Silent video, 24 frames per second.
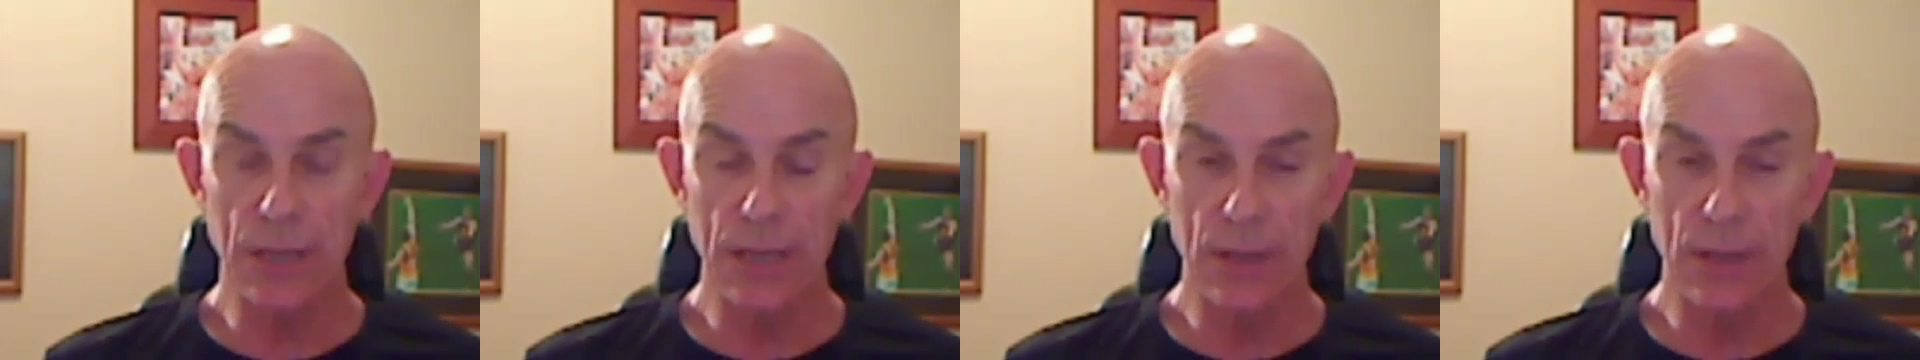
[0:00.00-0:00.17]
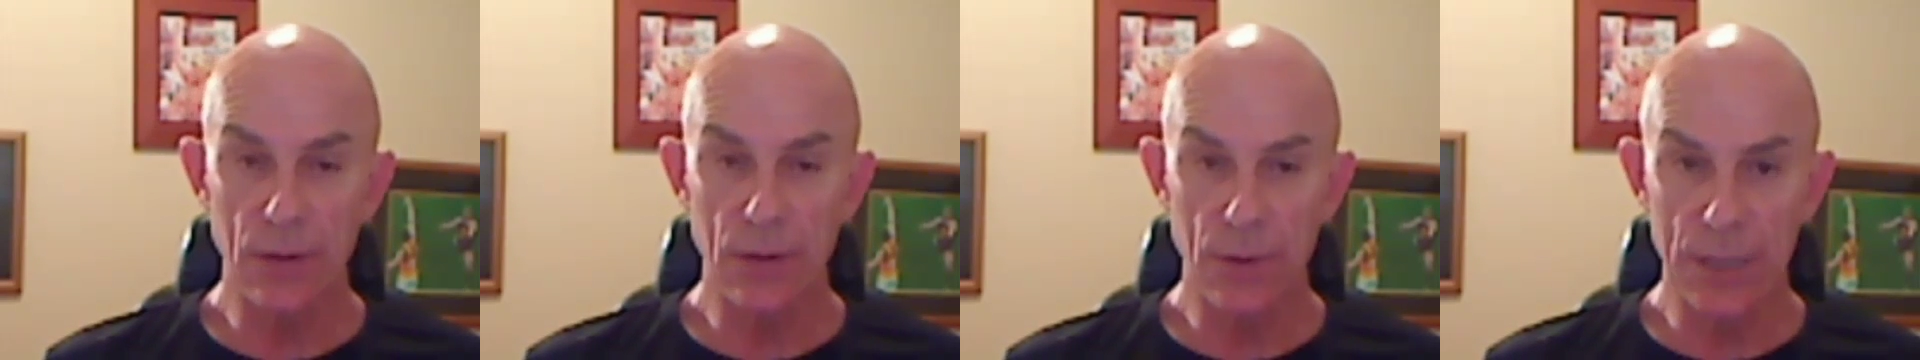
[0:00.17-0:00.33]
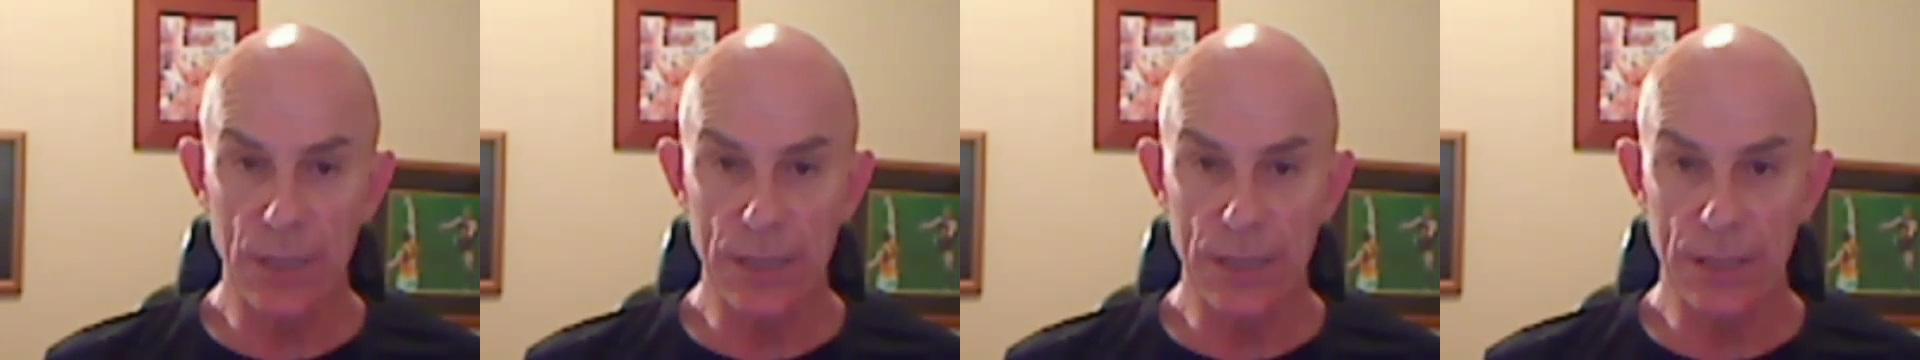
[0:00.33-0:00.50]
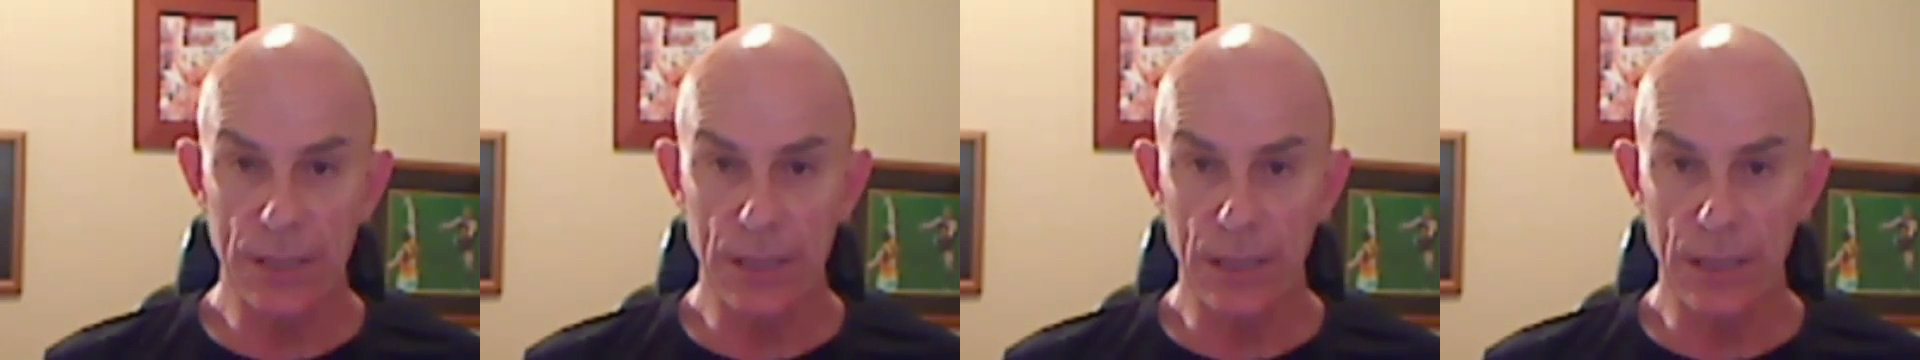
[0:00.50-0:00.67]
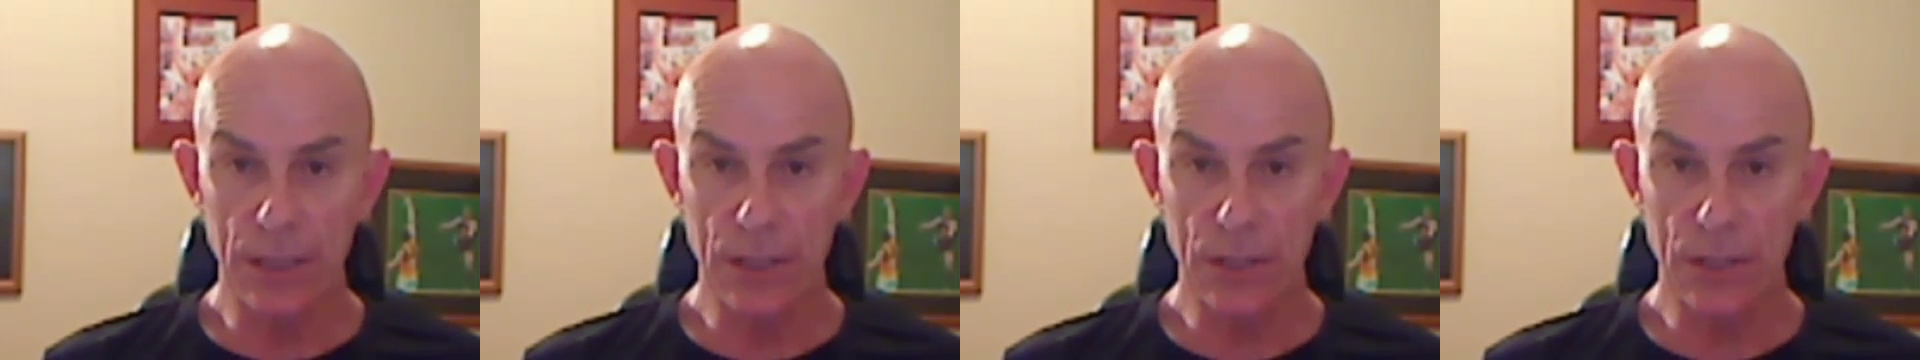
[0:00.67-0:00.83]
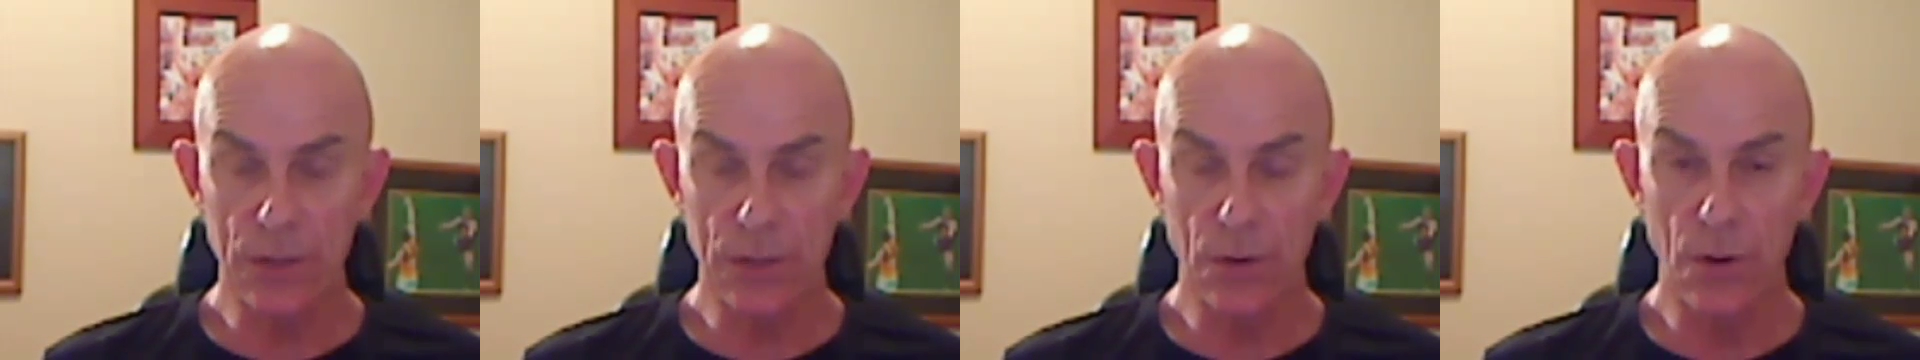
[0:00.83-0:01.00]
that there is
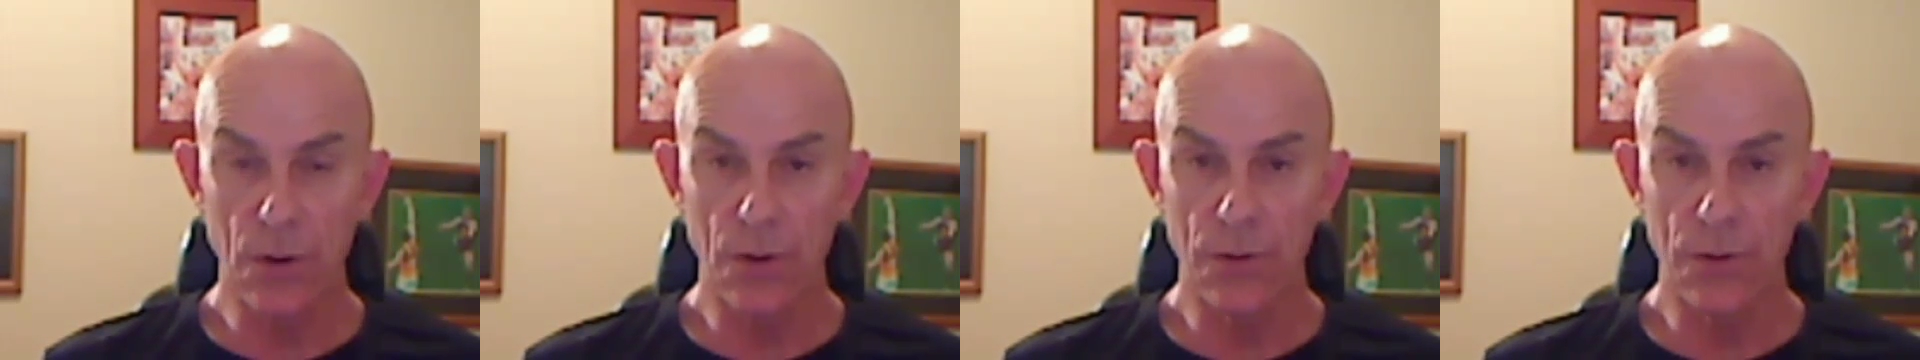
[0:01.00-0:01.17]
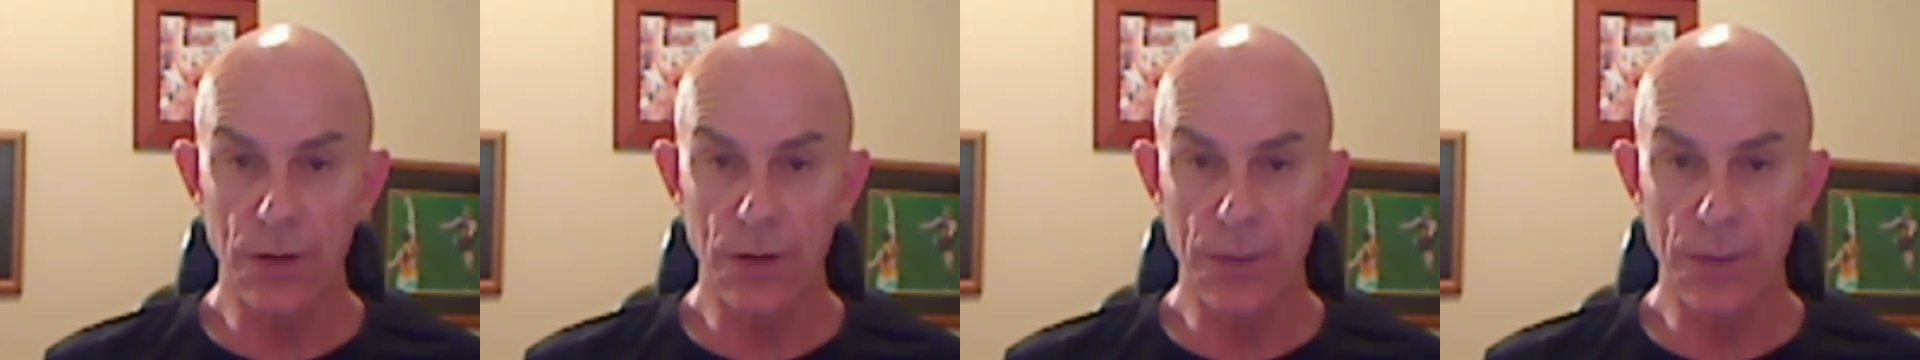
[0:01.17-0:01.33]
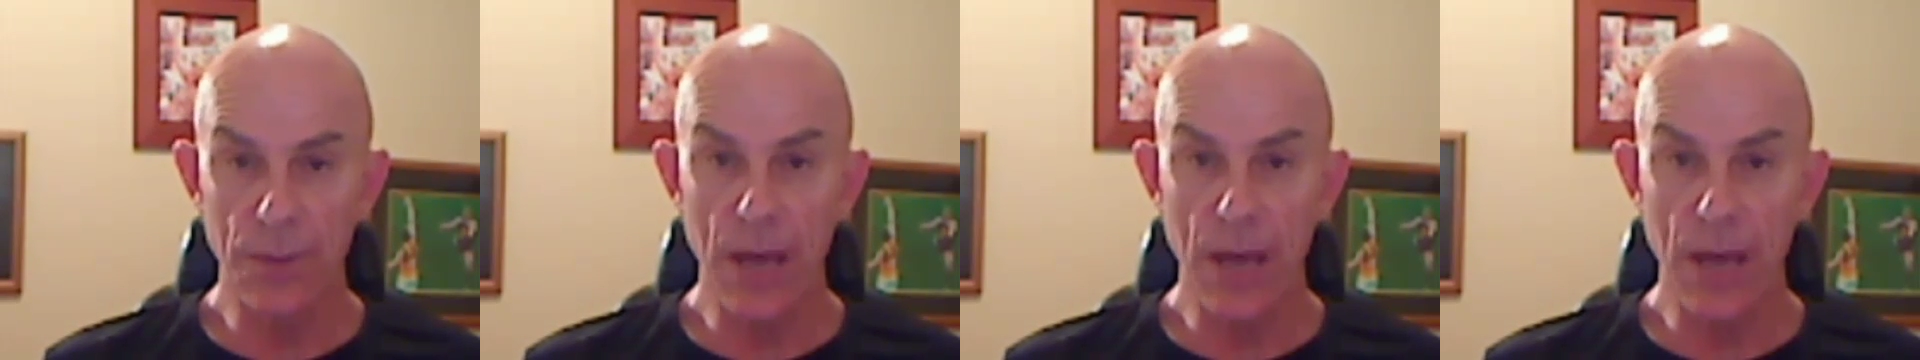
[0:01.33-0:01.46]
an extraordinary